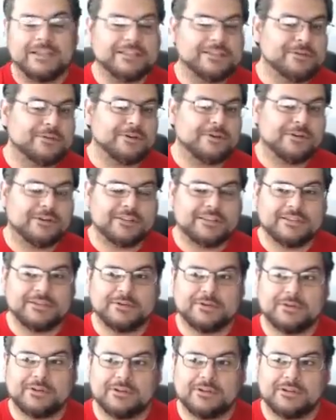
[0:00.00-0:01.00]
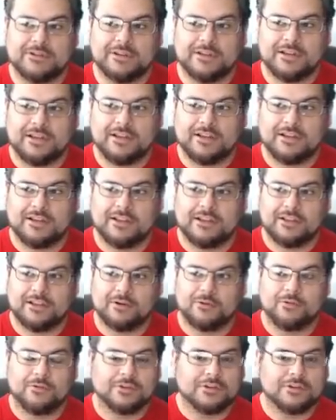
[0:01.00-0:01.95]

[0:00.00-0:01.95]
to a to a, a,